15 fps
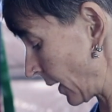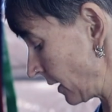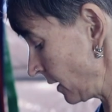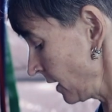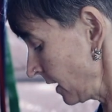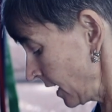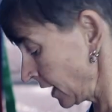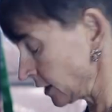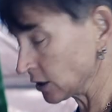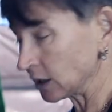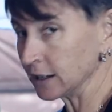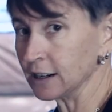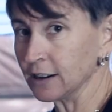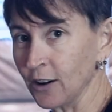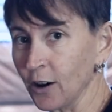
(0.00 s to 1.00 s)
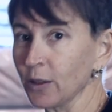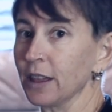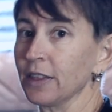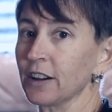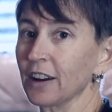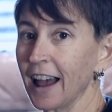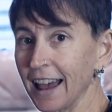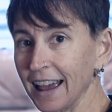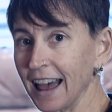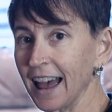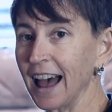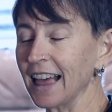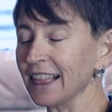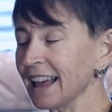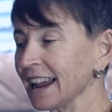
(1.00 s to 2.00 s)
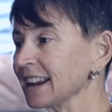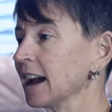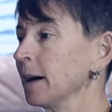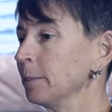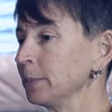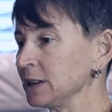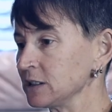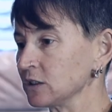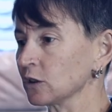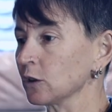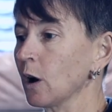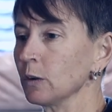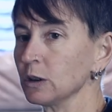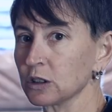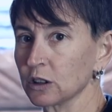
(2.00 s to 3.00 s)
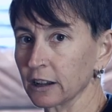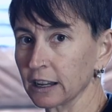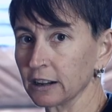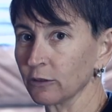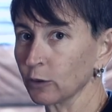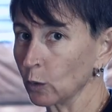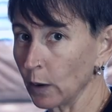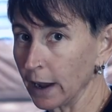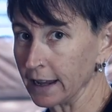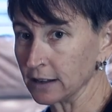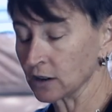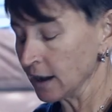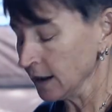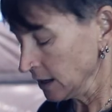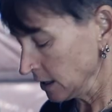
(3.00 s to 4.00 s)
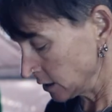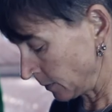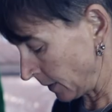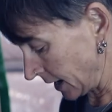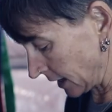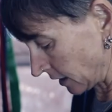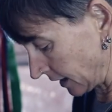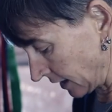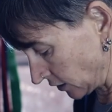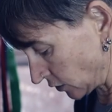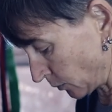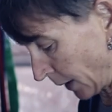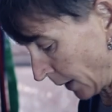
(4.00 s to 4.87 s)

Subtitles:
but it's good to know that there. I like companies that are always looking for ways to make things